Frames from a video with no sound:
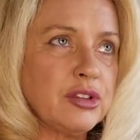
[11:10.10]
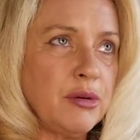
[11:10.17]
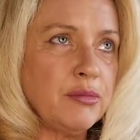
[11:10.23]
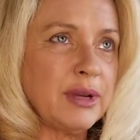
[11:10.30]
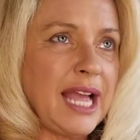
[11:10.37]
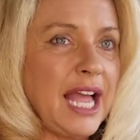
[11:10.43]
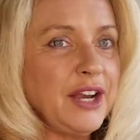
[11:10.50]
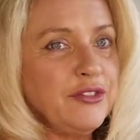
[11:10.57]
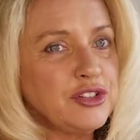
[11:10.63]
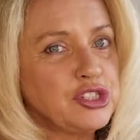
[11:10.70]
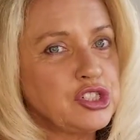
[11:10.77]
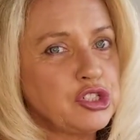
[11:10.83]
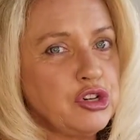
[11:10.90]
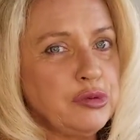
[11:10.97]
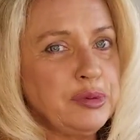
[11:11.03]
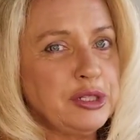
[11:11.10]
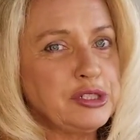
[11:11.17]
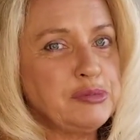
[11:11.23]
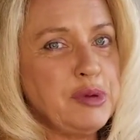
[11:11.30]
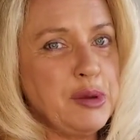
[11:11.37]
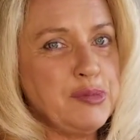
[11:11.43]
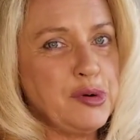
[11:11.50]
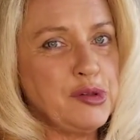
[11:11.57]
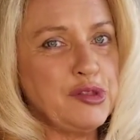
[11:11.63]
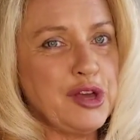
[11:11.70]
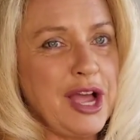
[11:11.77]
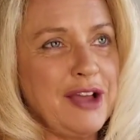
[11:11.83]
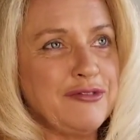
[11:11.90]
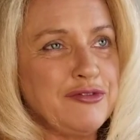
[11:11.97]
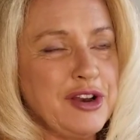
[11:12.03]
kind of unscrupulous people that
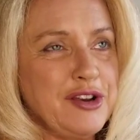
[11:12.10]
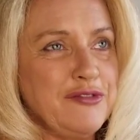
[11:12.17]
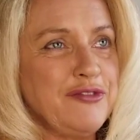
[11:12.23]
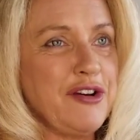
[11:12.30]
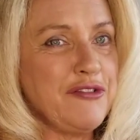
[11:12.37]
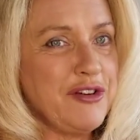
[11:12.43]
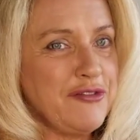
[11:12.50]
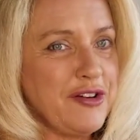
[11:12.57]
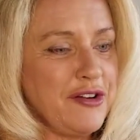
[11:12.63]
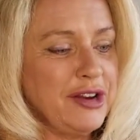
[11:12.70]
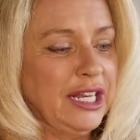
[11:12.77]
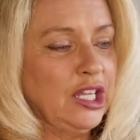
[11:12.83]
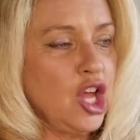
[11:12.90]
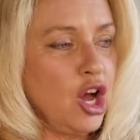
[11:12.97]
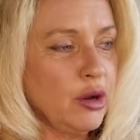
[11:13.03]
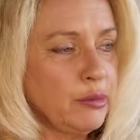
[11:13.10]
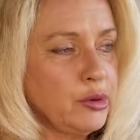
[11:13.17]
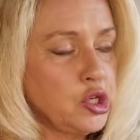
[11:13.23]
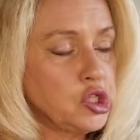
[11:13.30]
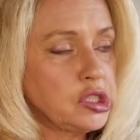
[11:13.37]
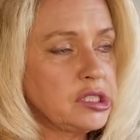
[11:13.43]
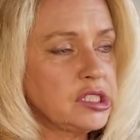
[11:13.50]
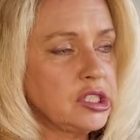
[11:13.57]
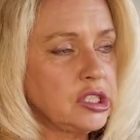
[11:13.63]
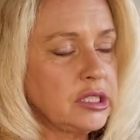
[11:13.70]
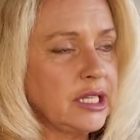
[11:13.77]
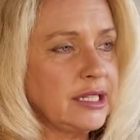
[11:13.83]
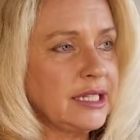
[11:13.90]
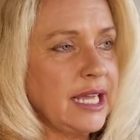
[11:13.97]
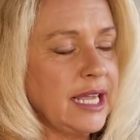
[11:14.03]
have written very, very long books so
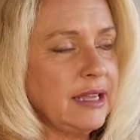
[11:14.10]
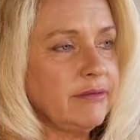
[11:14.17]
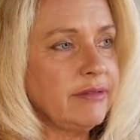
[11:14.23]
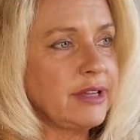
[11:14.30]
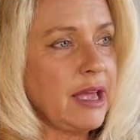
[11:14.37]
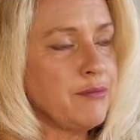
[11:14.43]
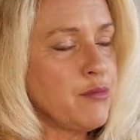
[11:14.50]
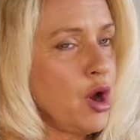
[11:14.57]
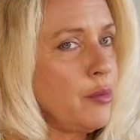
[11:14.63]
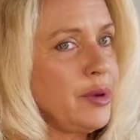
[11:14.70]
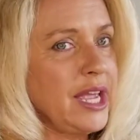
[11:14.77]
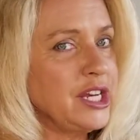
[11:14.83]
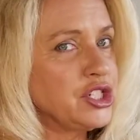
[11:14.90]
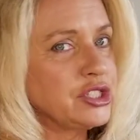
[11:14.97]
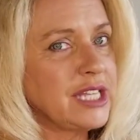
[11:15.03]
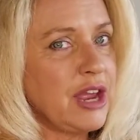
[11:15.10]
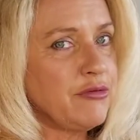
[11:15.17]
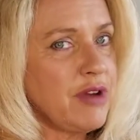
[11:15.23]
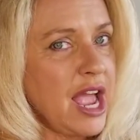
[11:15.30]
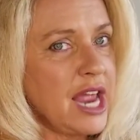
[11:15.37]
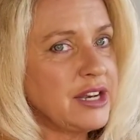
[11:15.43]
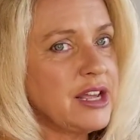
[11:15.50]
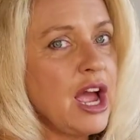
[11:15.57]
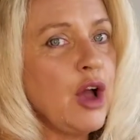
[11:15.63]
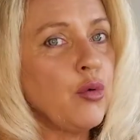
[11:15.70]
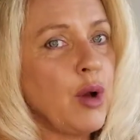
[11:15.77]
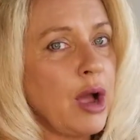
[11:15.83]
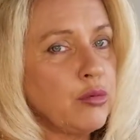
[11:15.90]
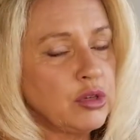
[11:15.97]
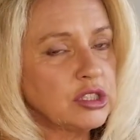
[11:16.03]
that they get more pages get read.
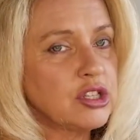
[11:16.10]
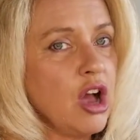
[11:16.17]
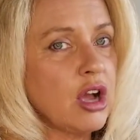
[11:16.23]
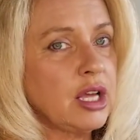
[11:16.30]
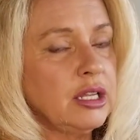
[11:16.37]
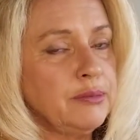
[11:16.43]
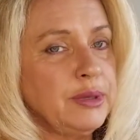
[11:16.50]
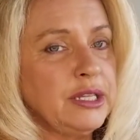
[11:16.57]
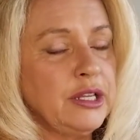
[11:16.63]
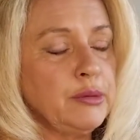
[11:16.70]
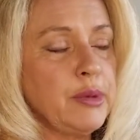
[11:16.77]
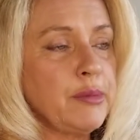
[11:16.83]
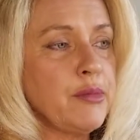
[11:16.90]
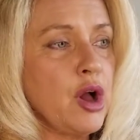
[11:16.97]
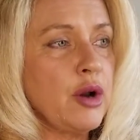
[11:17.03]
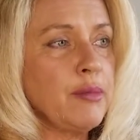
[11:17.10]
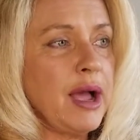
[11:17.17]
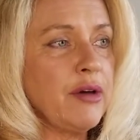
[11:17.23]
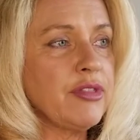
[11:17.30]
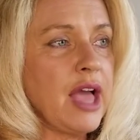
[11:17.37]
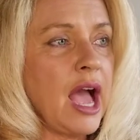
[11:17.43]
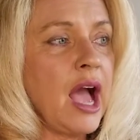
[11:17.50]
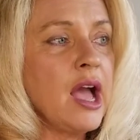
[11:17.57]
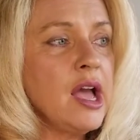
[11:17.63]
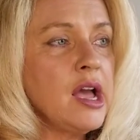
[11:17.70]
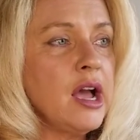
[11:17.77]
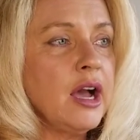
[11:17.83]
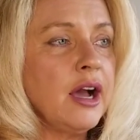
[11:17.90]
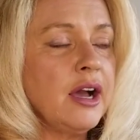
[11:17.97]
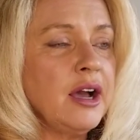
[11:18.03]
I will talk a little bit more about that.
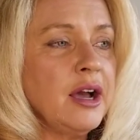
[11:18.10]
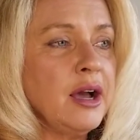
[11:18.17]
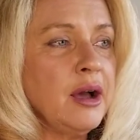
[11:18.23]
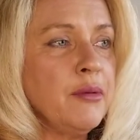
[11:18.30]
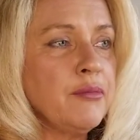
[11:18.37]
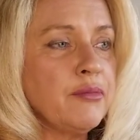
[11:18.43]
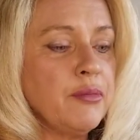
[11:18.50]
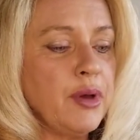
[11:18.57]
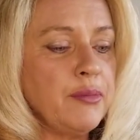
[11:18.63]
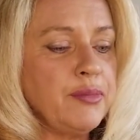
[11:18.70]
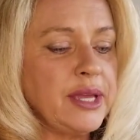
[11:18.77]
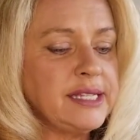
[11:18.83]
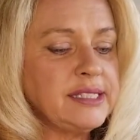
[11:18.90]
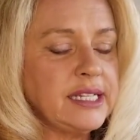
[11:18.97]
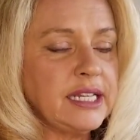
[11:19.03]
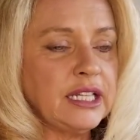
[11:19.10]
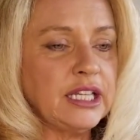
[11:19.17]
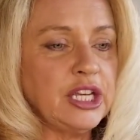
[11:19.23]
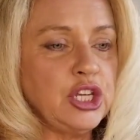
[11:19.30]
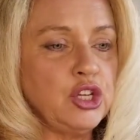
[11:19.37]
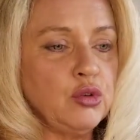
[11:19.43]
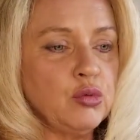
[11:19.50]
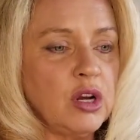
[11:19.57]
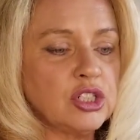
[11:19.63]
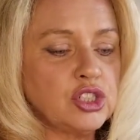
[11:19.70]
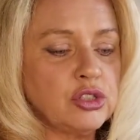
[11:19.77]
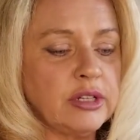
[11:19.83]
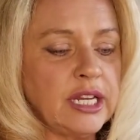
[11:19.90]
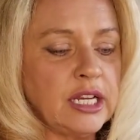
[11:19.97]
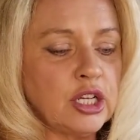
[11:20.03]
But basically, you want
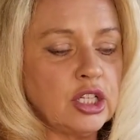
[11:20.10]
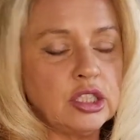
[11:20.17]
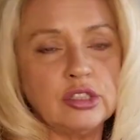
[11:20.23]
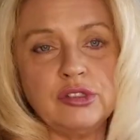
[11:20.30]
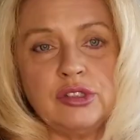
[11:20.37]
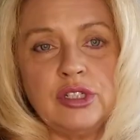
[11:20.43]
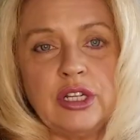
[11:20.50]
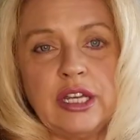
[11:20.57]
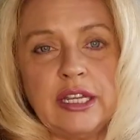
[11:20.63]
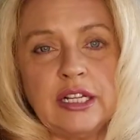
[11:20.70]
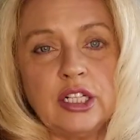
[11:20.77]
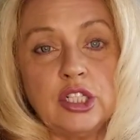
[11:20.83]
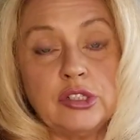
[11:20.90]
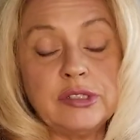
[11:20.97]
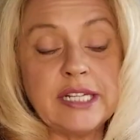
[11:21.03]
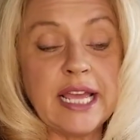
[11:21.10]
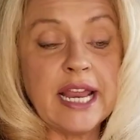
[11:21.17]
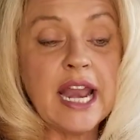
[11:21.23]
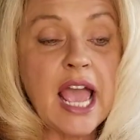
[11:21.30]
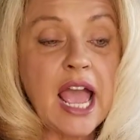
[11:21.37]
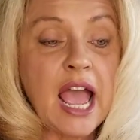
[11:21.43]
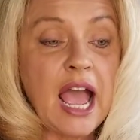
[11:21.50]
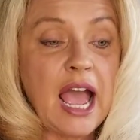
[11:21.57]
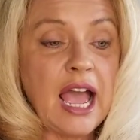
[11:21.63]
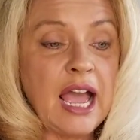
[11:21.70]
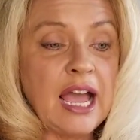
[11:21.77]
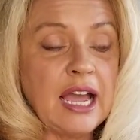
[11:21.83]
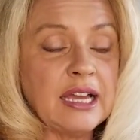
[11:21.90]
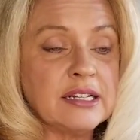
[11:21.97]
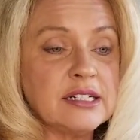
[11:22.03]
to include it,
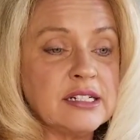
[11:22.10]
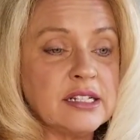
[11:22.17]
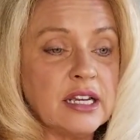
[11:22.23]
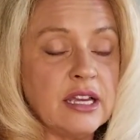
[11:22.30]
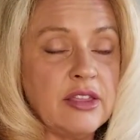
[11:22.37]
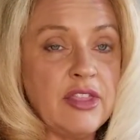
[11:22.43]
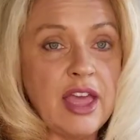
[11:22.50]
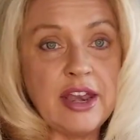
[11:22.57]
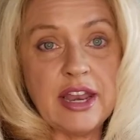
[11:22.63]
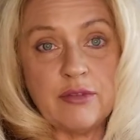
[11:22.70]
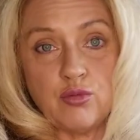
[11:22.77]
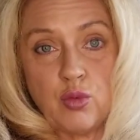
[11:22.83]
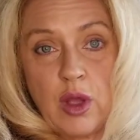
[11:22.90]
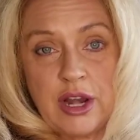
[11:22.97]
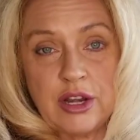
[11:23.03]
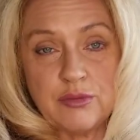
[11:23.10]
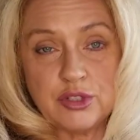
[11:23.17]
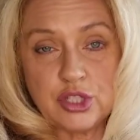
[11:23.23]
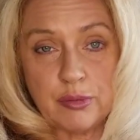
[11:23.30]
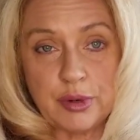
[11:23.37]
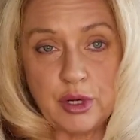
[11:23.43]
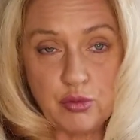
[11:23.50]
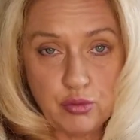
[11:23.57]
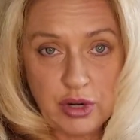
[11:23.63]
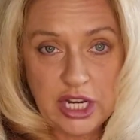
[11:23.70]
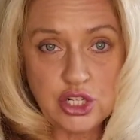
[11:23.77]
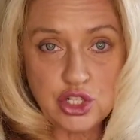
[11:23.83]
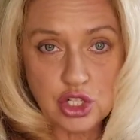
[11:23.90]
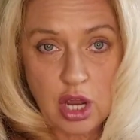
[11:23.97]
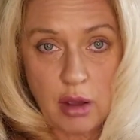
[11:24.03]
and then when somebody
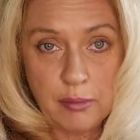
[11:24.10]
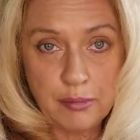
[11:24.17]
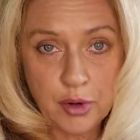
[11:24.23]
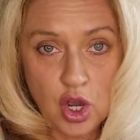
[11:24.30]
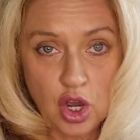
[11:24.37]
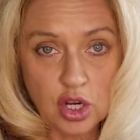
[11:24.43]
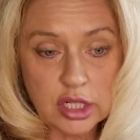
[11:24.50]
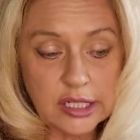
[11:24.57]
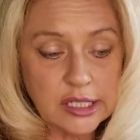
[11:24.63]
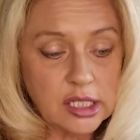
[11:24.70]
reads your book,